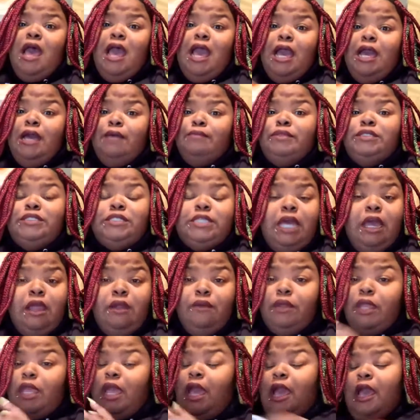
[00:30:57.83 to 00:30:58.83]
I'm
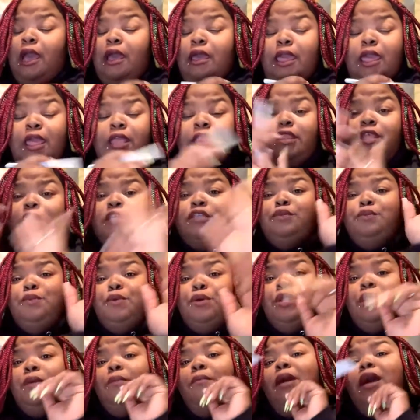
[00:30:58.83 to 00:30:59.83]
sorry. At this
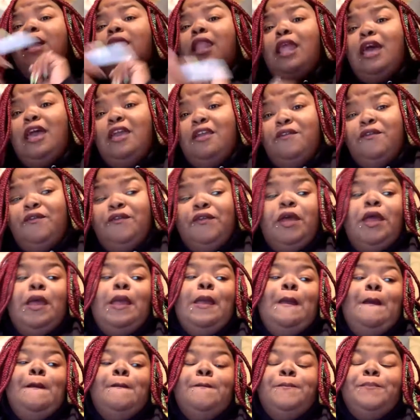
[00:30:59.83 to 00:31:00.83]
point in my life,
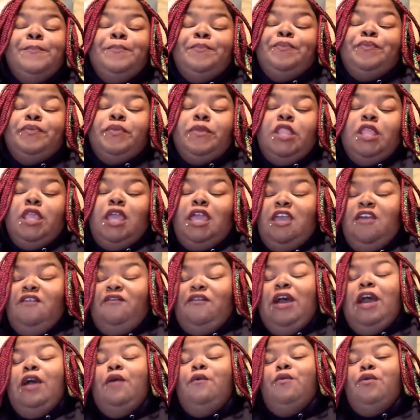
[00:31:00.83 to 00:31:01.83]

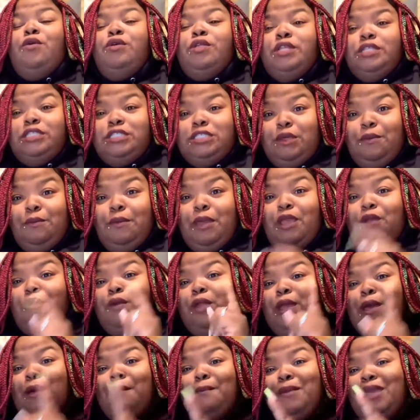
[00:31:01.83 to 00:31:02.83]
if I wanted to
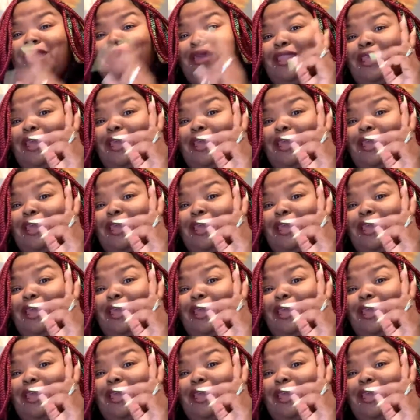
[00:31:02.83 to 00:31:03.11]
marry a man